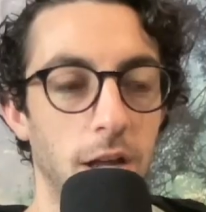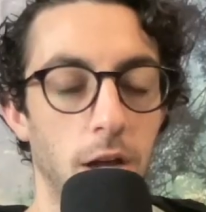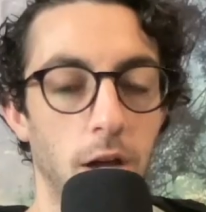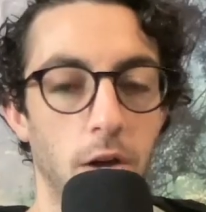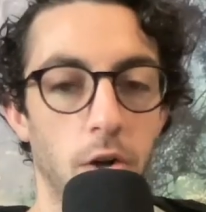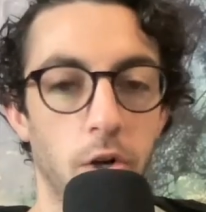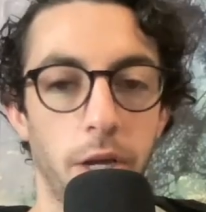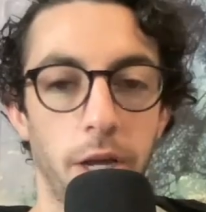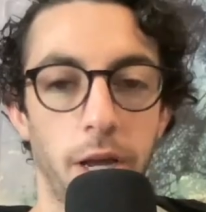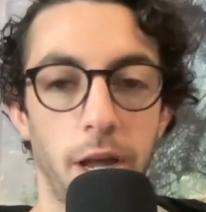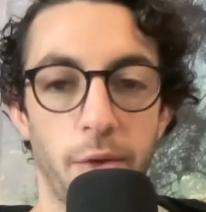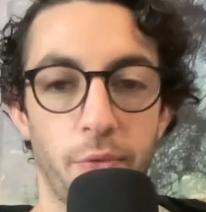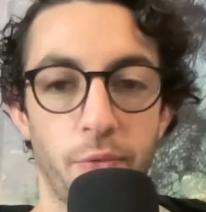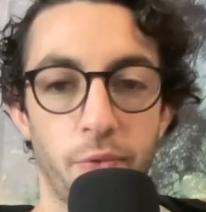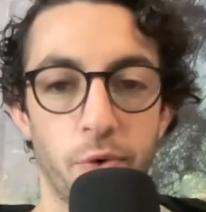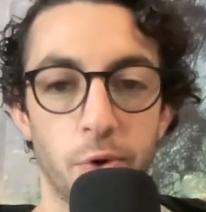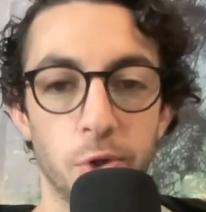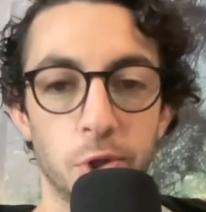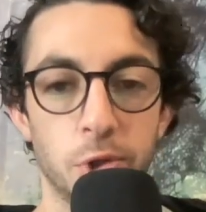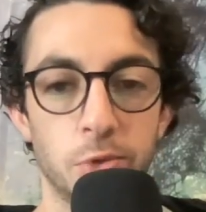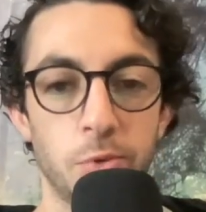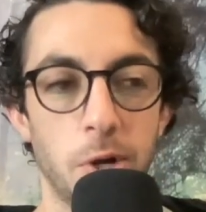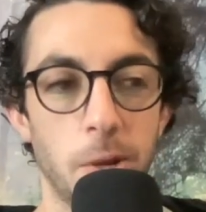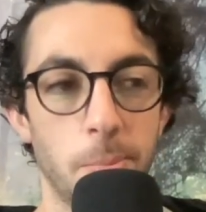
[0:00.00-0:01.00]
Okay, I
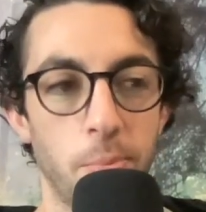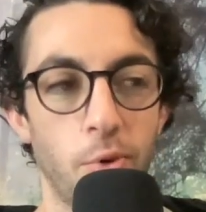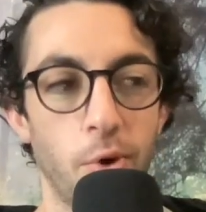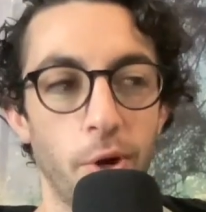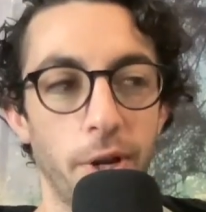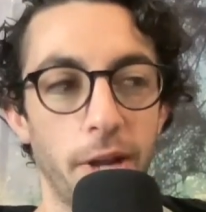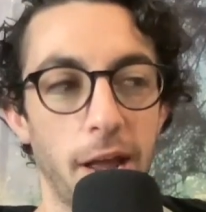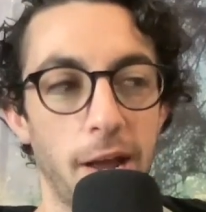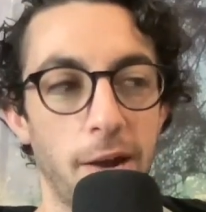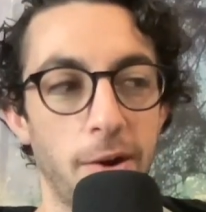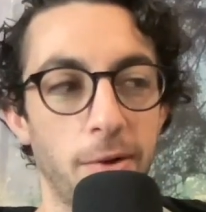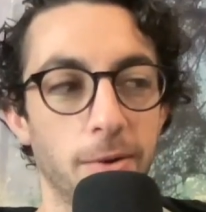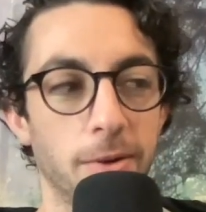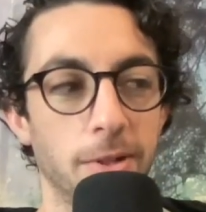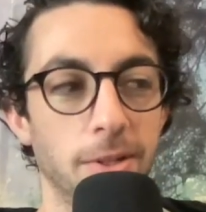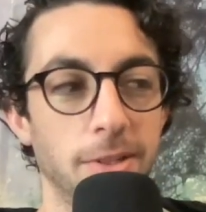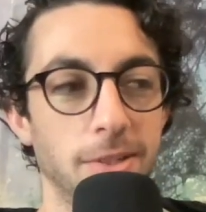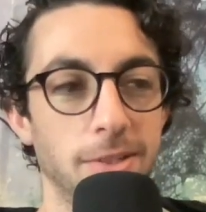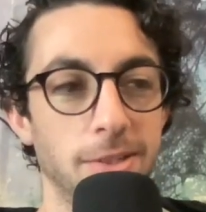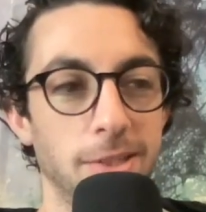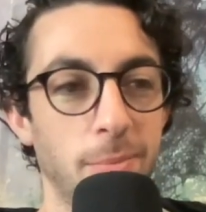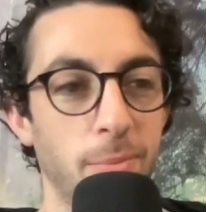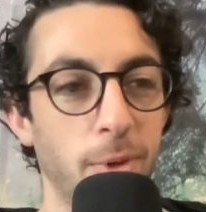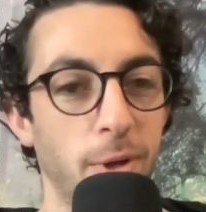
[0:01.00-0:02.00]
first want to point out
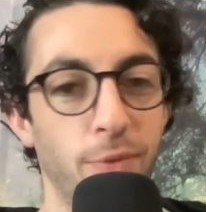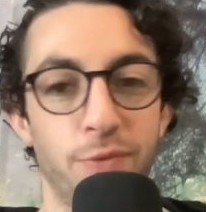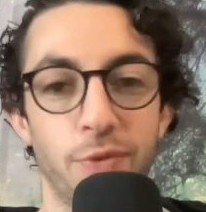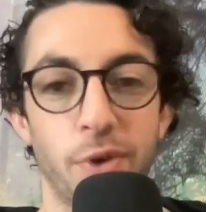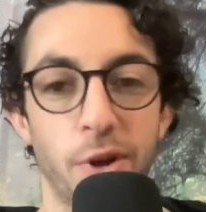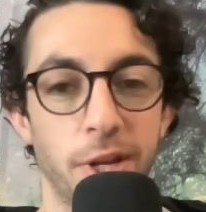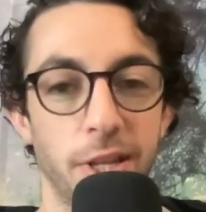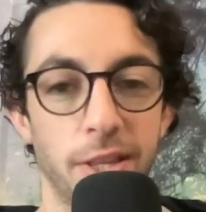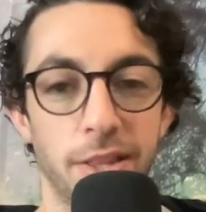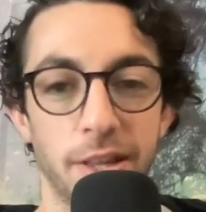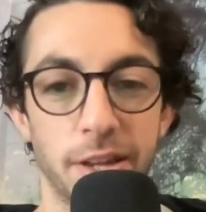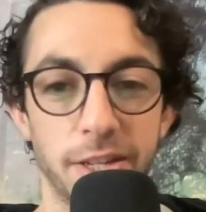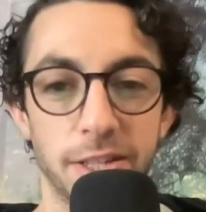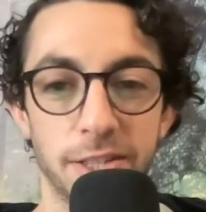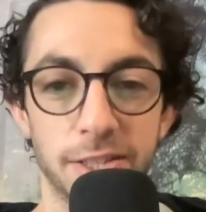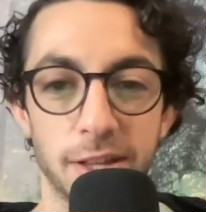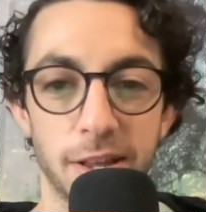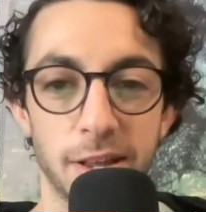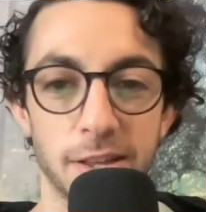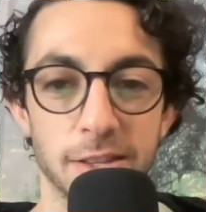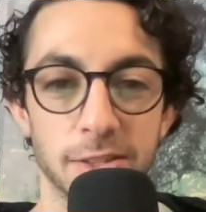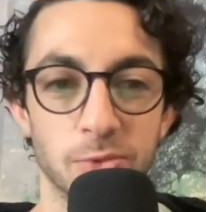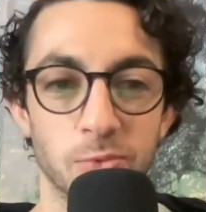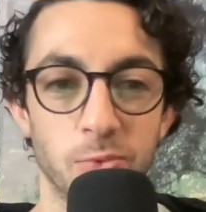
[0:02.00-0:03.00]
something funny that he
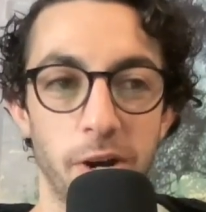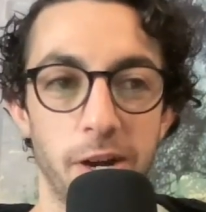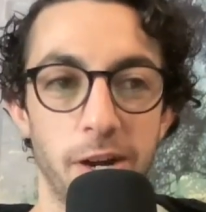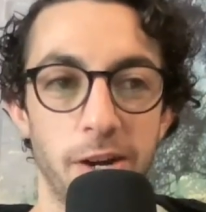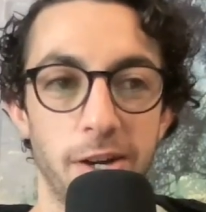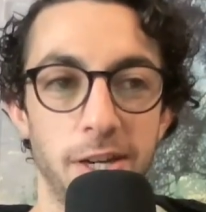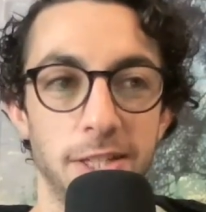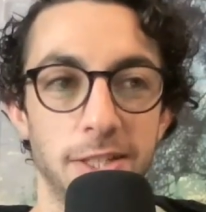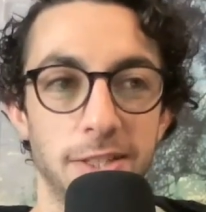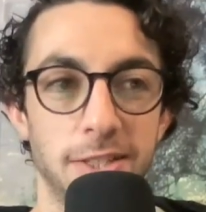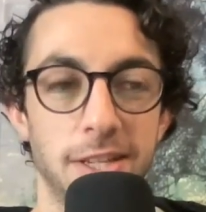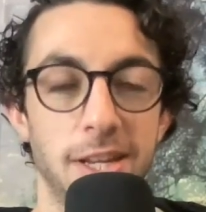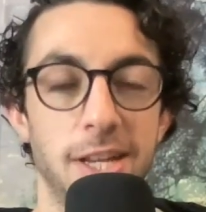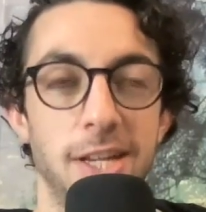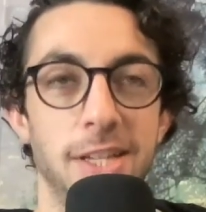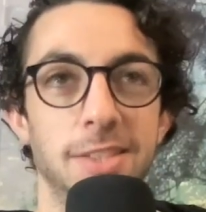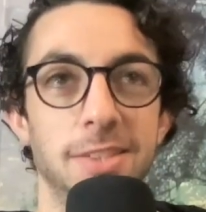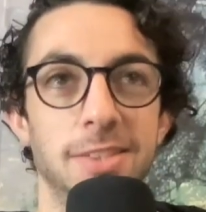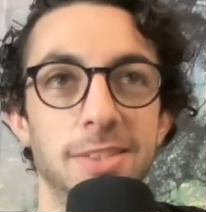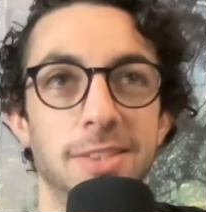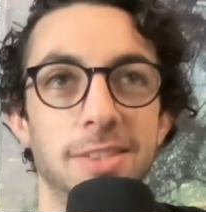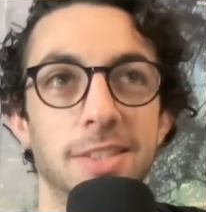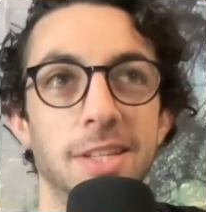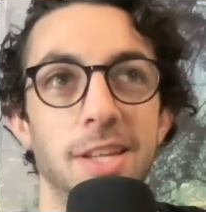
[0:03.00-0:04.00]
says where he
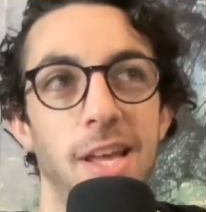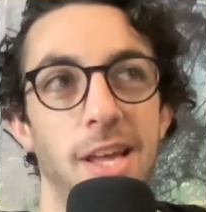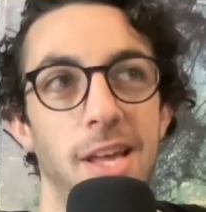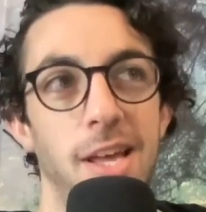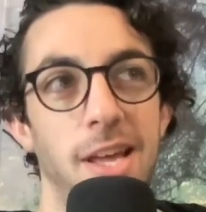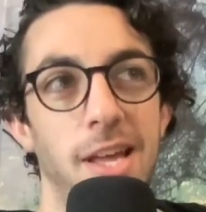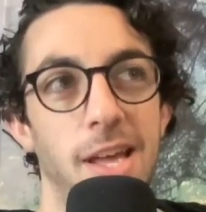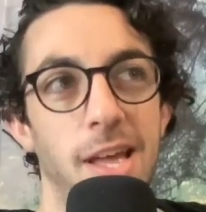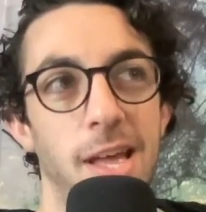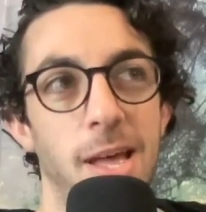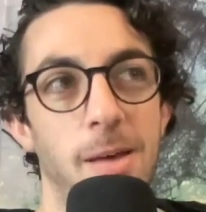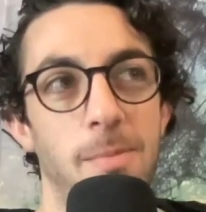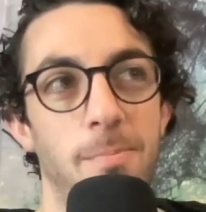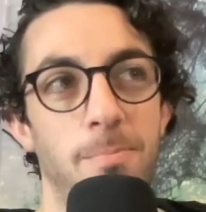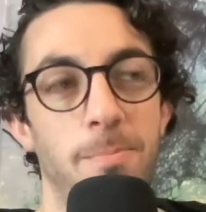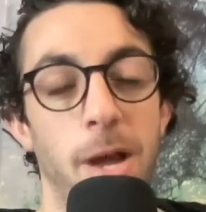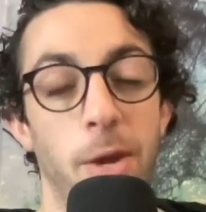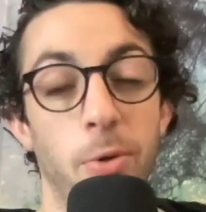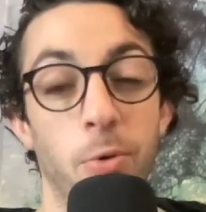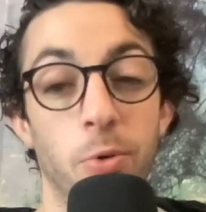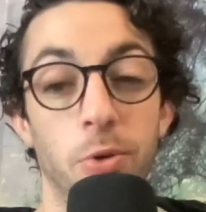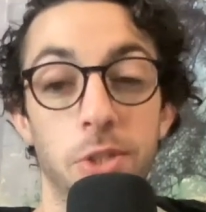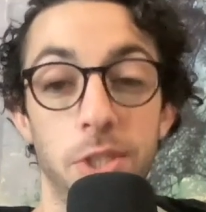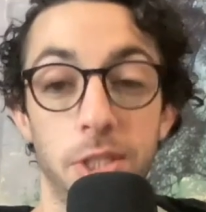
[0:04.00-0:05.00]
says, My
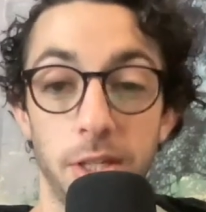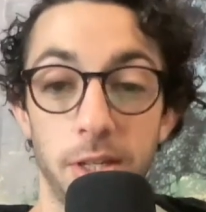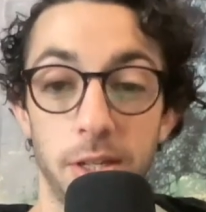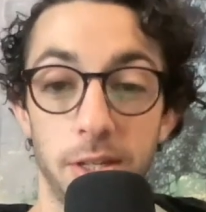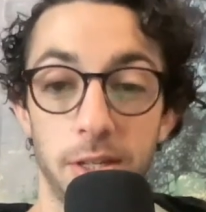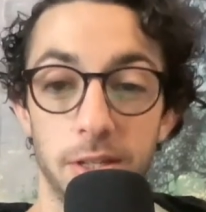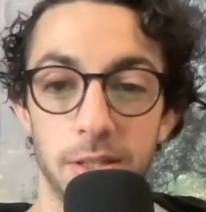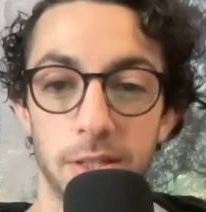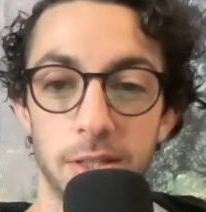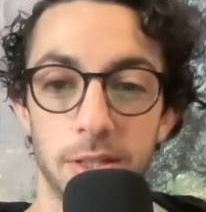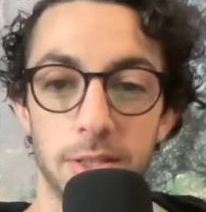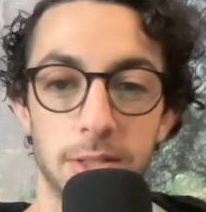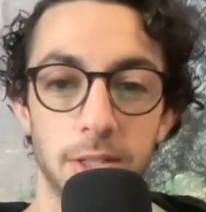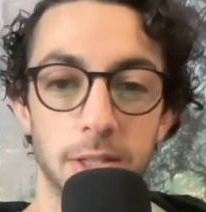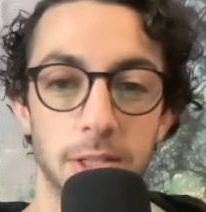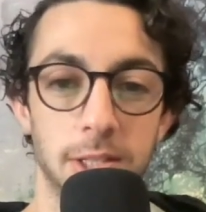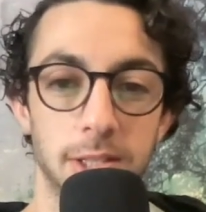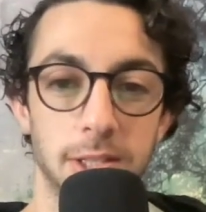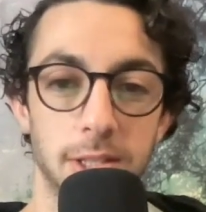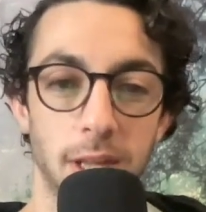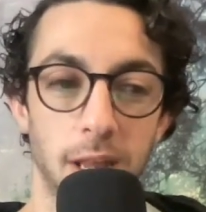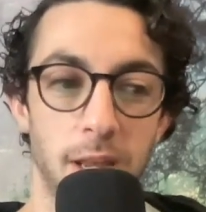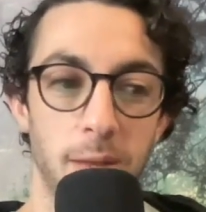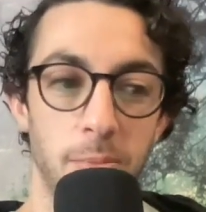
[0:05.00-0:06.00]
routine is the
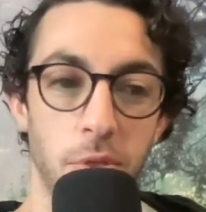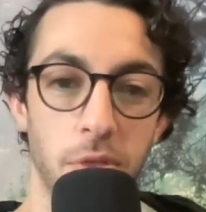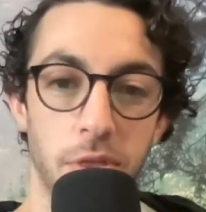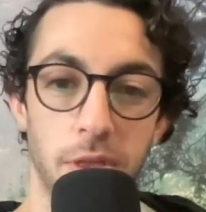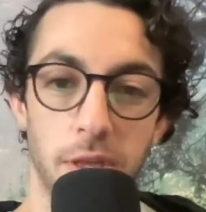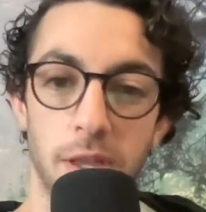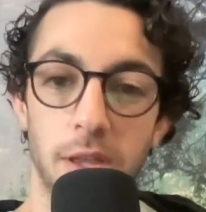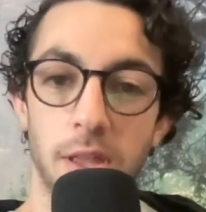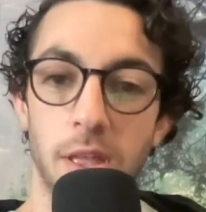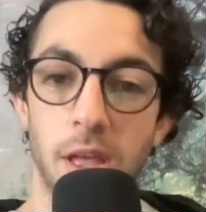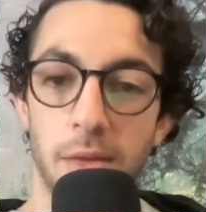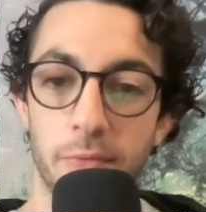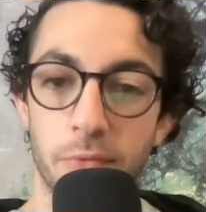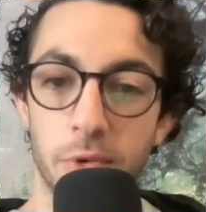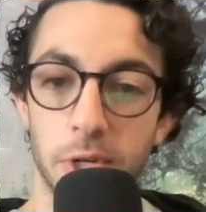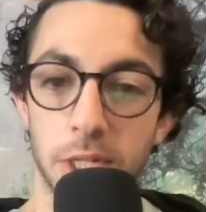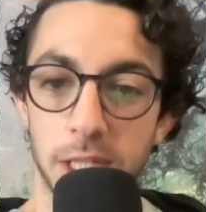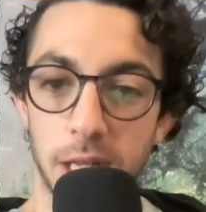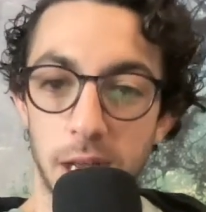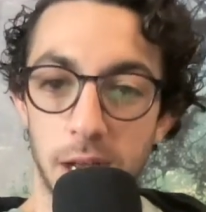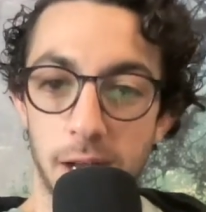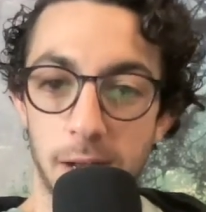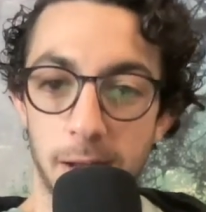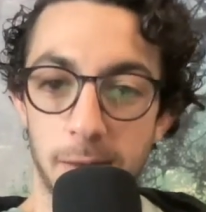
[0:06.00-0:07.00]
same thing every
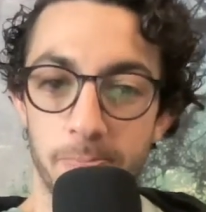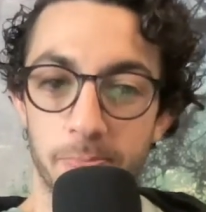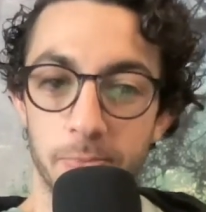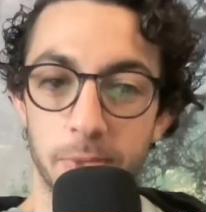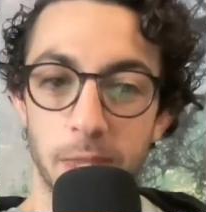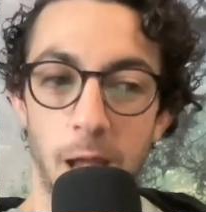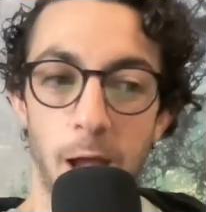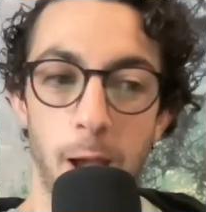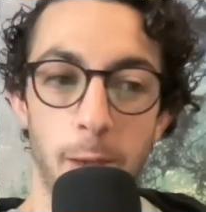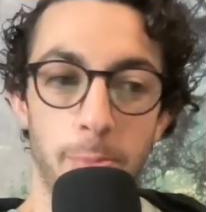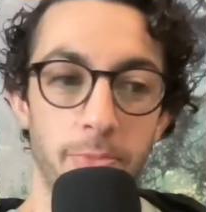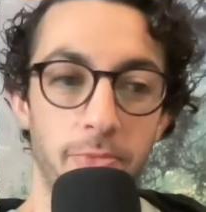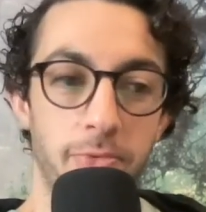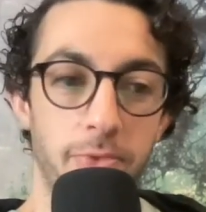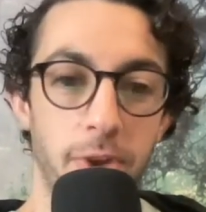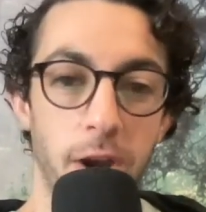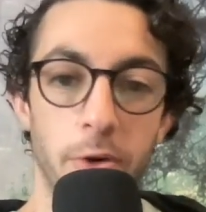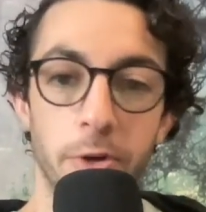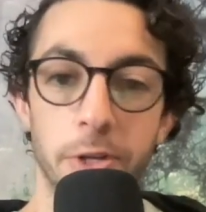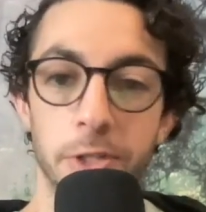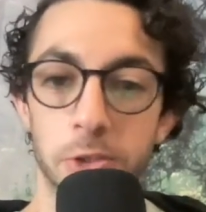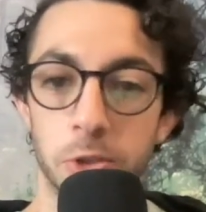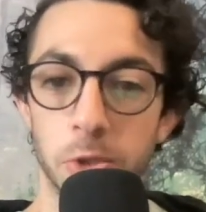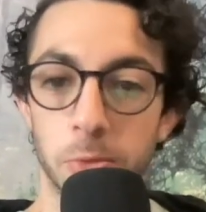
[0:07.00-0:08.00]
time. I'm
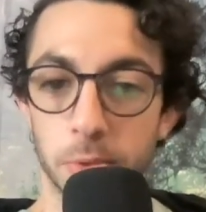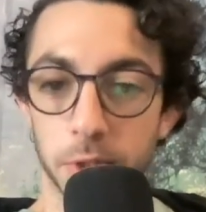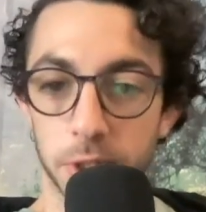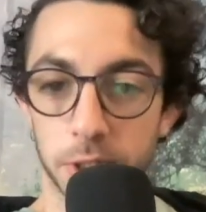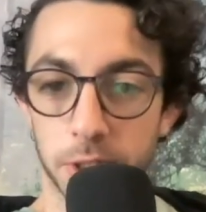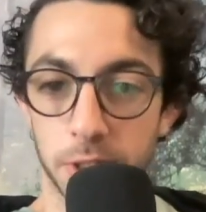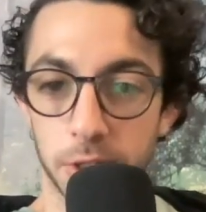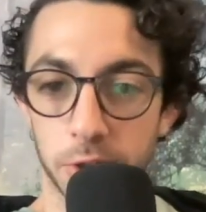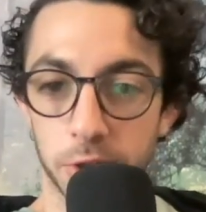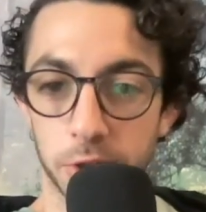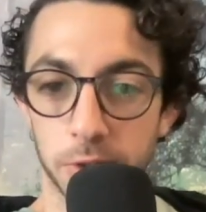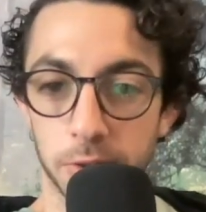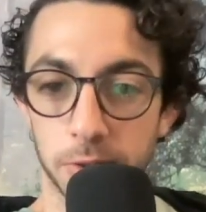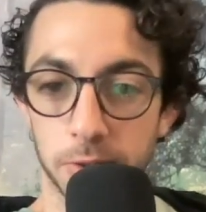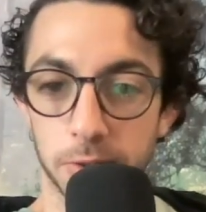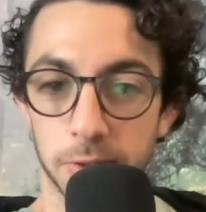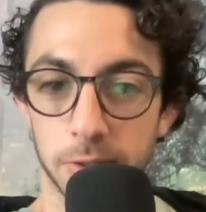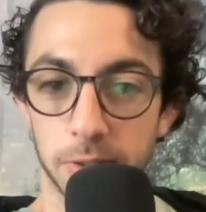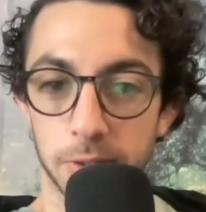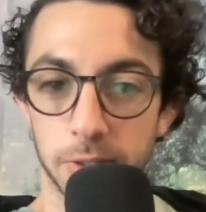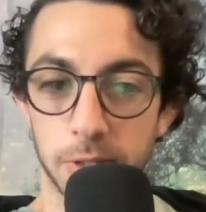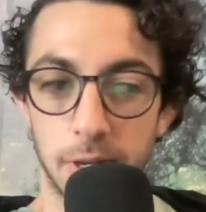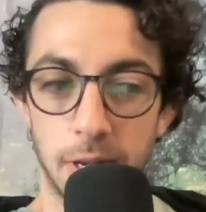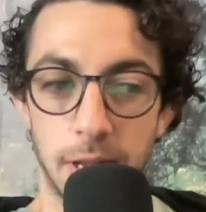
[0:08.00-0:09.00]
very superstitious.